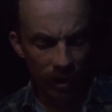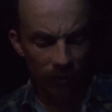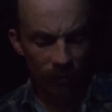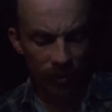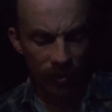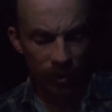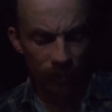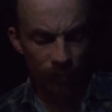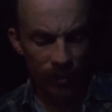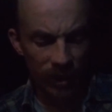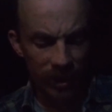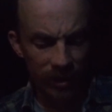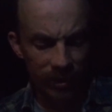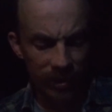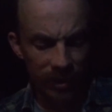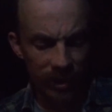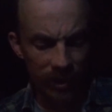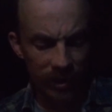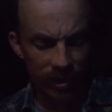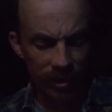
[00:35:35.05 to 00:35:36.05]
with a big
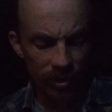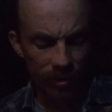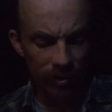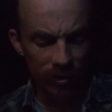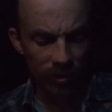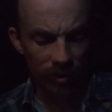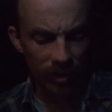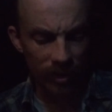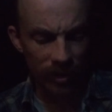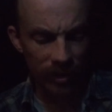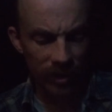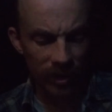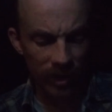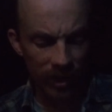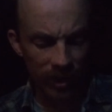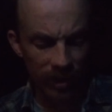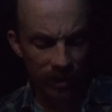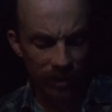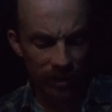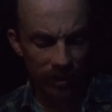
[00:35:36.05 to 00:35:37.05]
six shooter in his
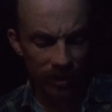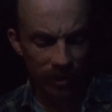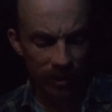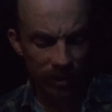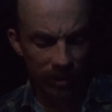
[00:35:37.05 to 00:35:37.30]
hand.